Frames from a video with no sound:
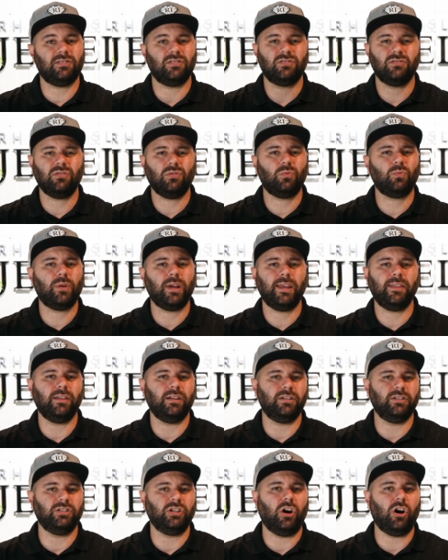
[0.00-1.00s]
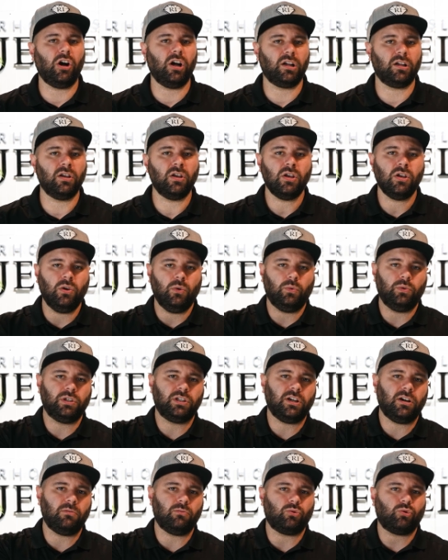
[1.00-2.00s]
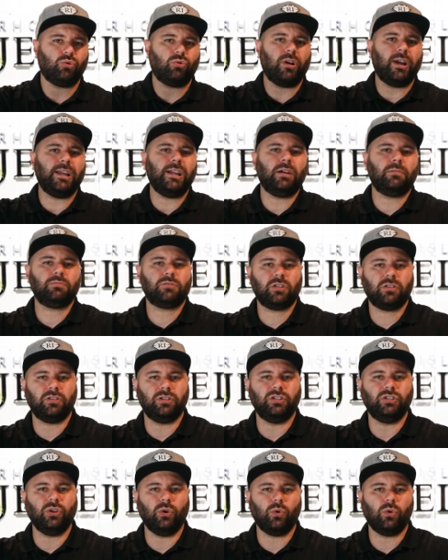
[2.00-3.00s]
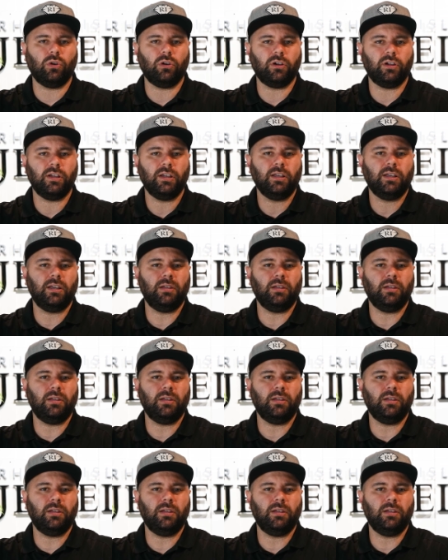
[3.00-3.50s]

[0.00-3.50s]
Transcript: There's no way that a dog would come right up to the door